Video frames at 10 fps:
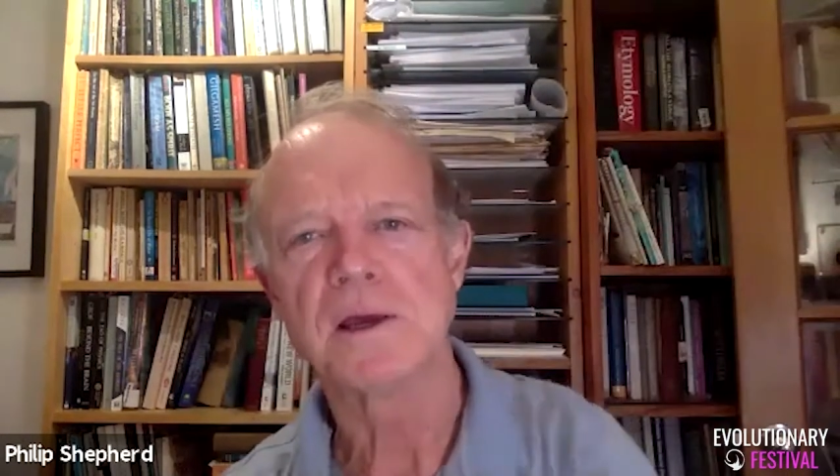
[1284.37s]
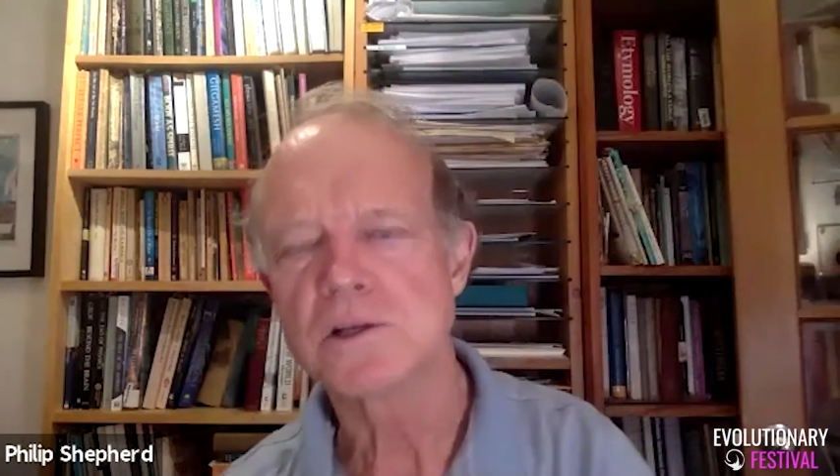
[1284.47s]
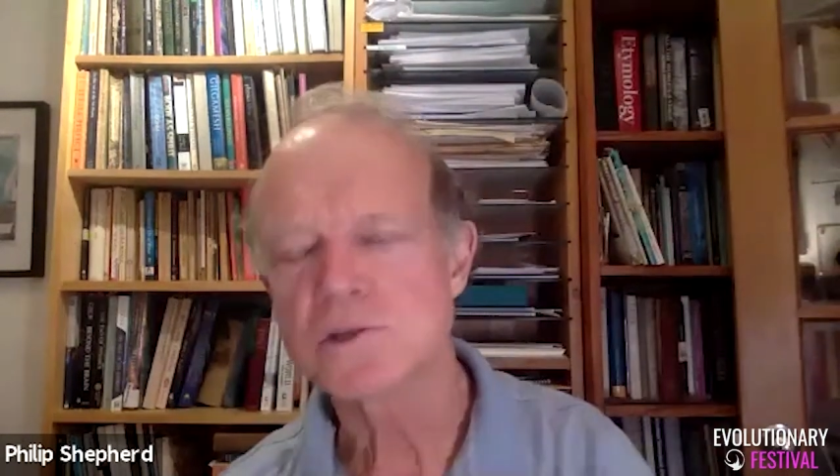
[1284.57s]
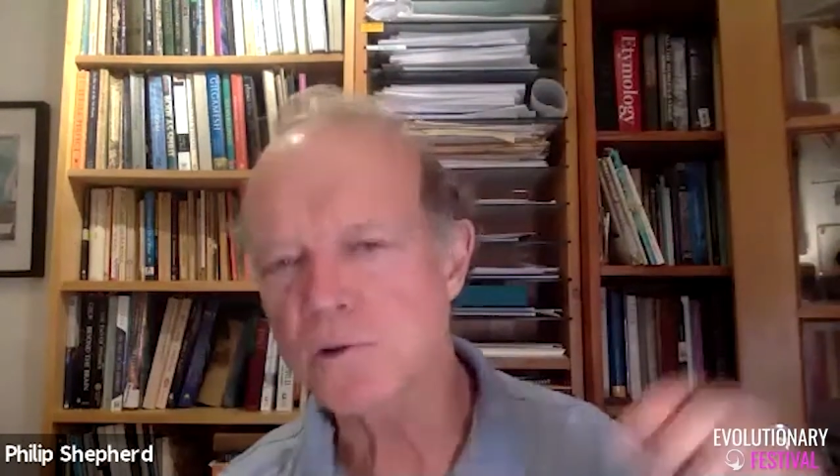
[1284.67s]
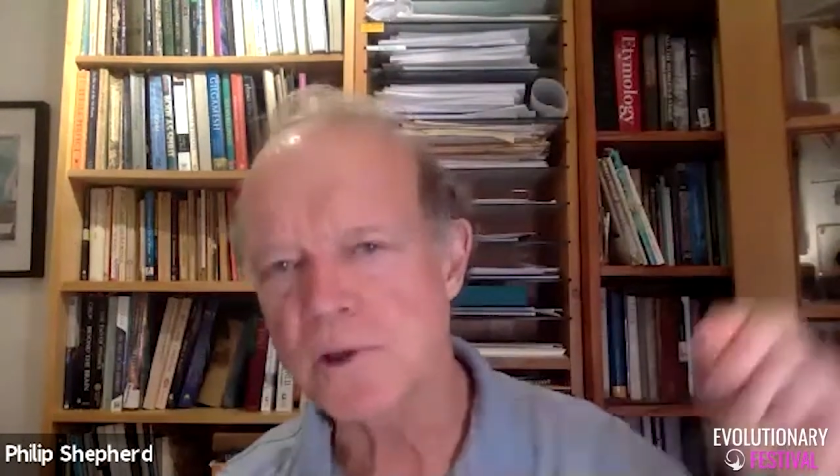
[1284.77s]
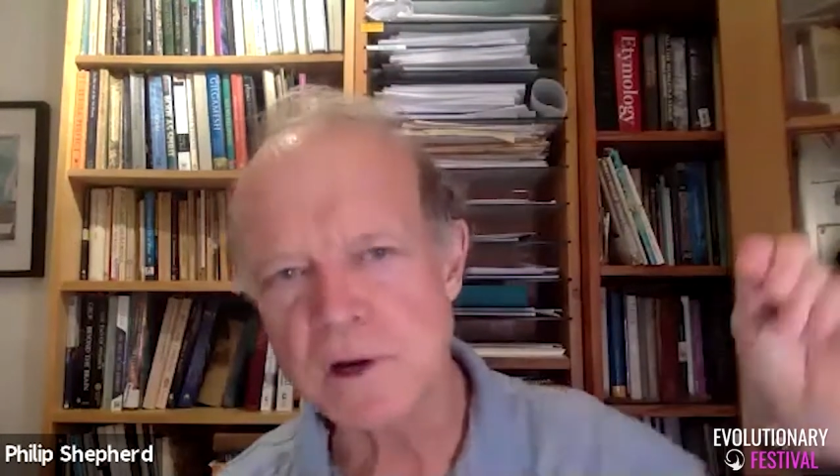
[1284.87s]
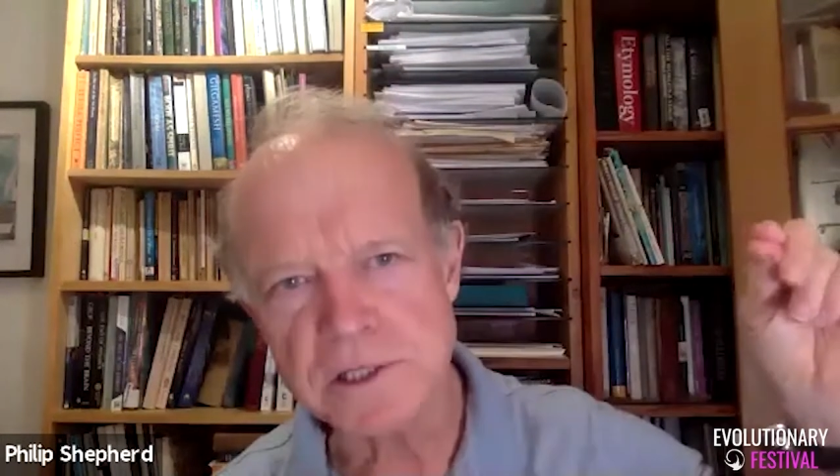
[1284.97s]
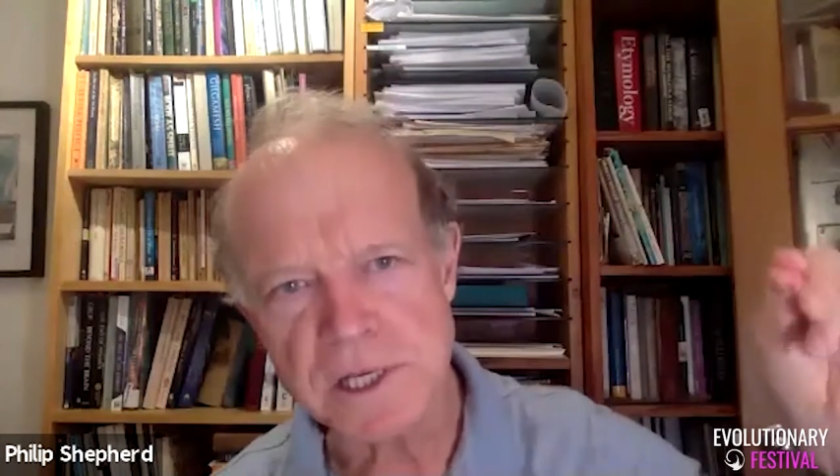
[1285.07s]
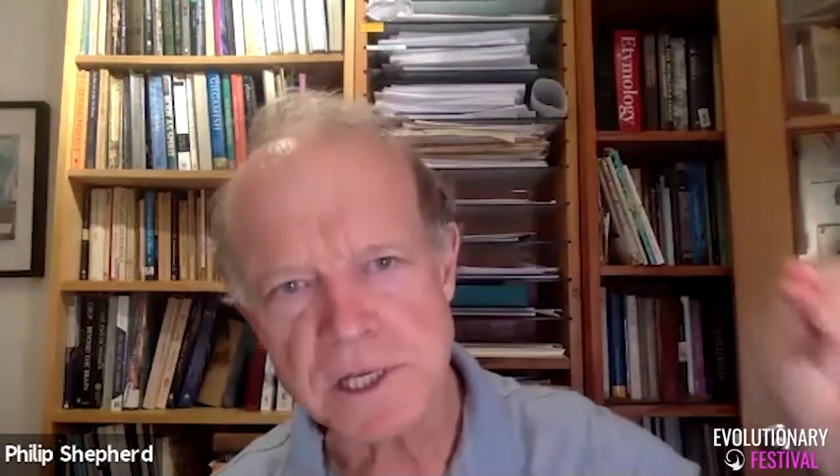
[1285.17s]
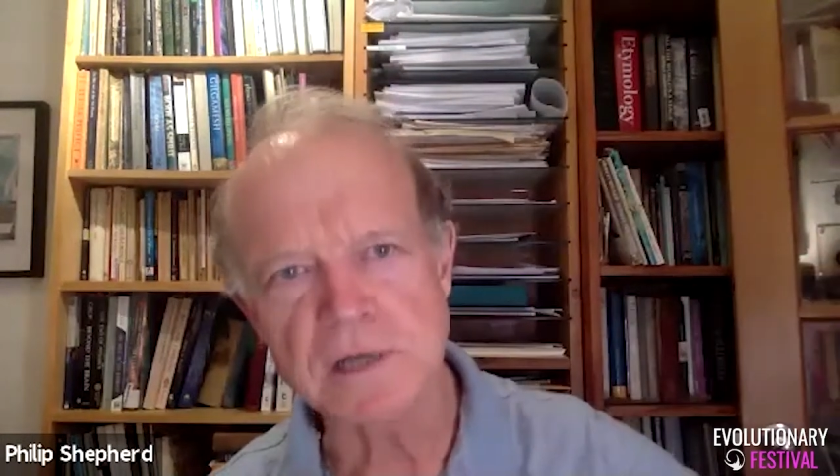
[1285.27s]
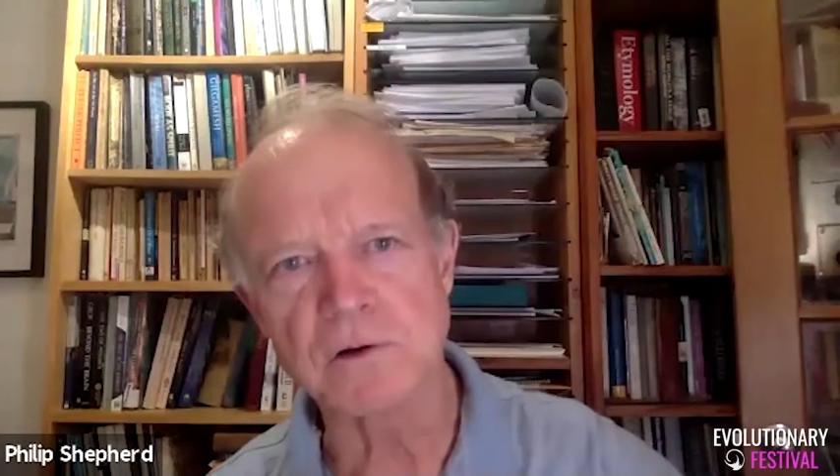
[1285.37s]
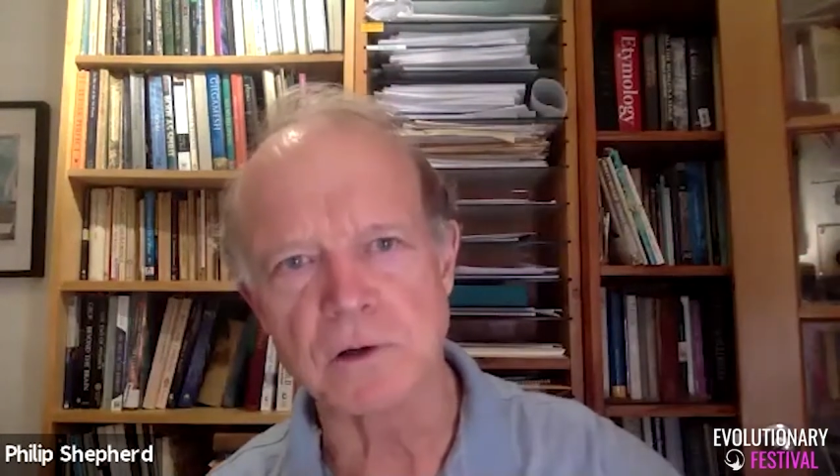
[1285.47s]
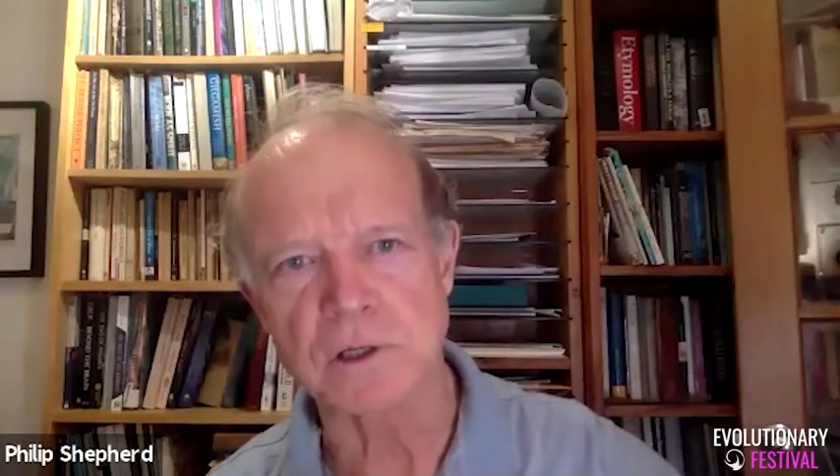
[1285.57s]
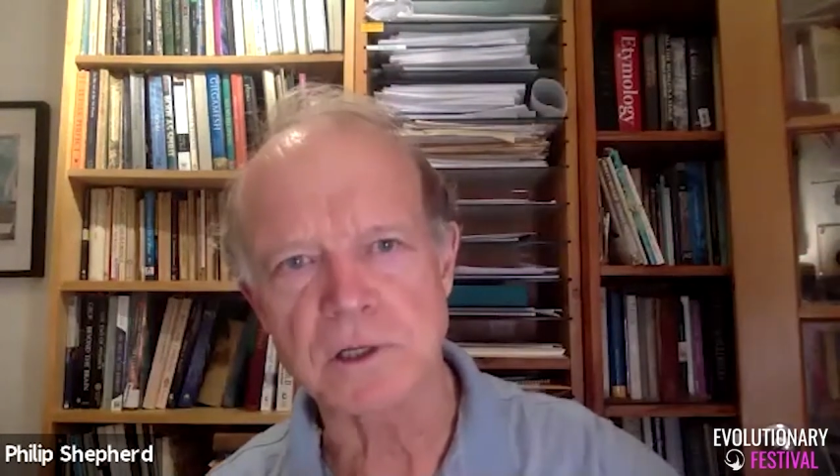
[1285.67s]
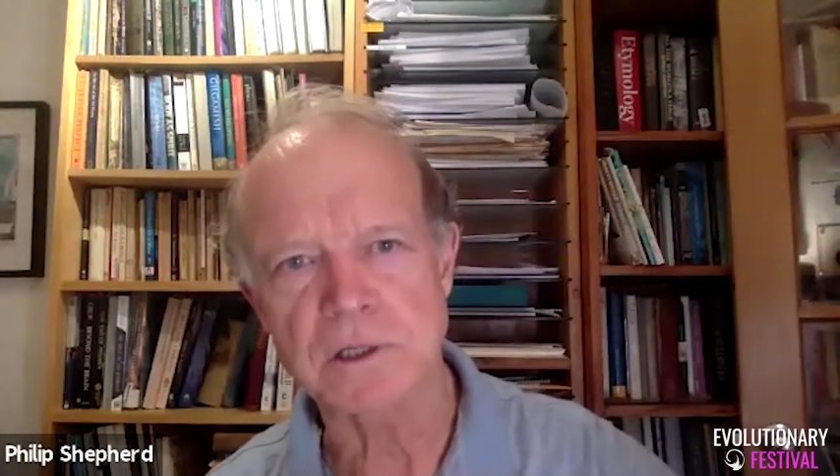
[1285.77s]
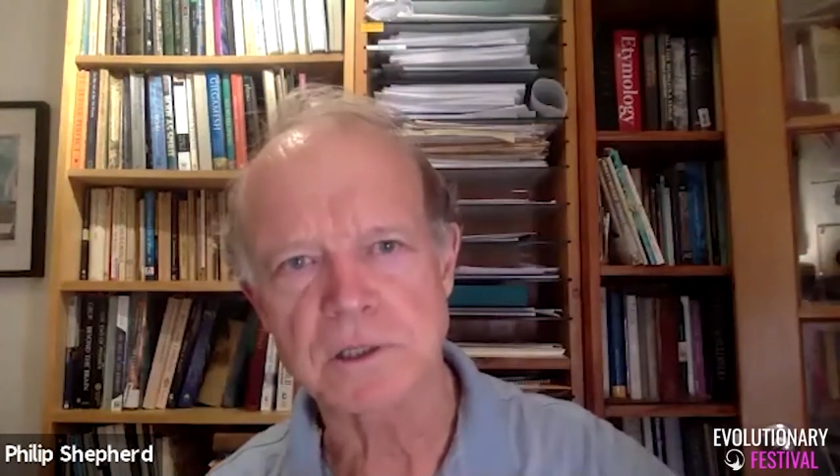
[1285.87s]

So there's Igruk